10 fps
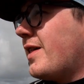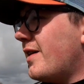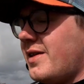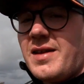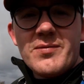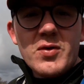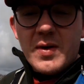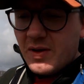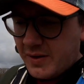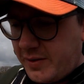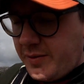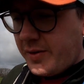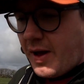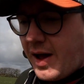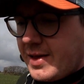This route has
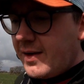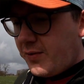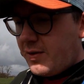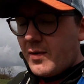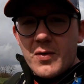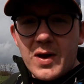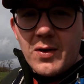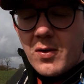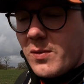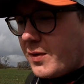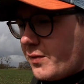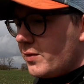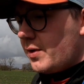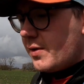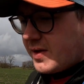had different terrain all the way
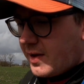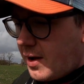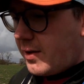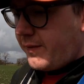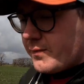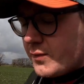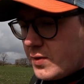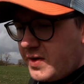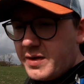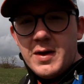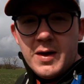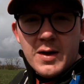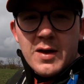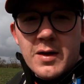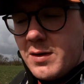through. You know, you start off in Rhoose,
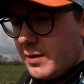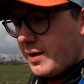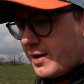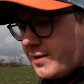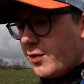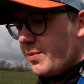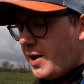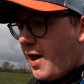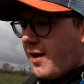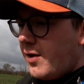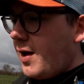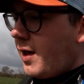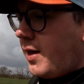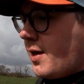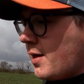so a nice urban area,
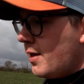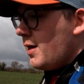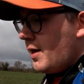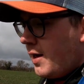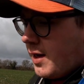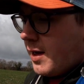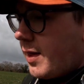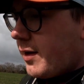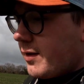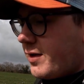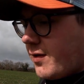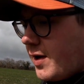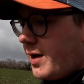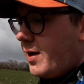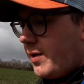then you
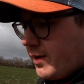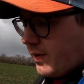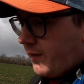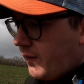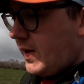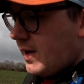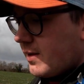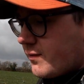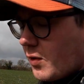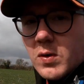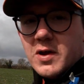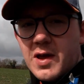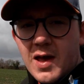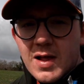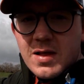straight out into the fields,
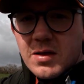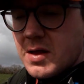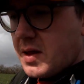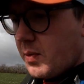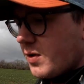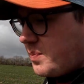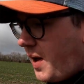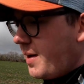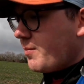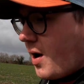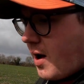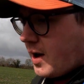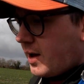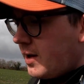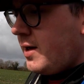rolling hills towards
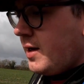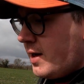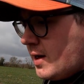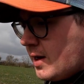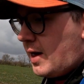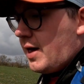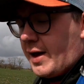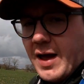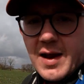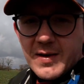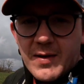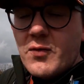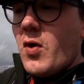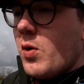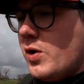Penmark, again then
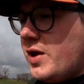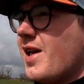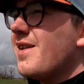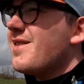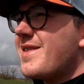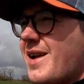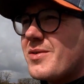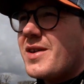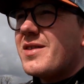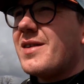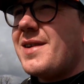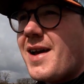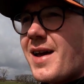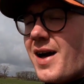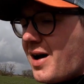rolling hills down into
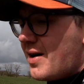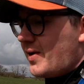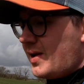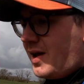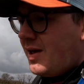Llanbethery,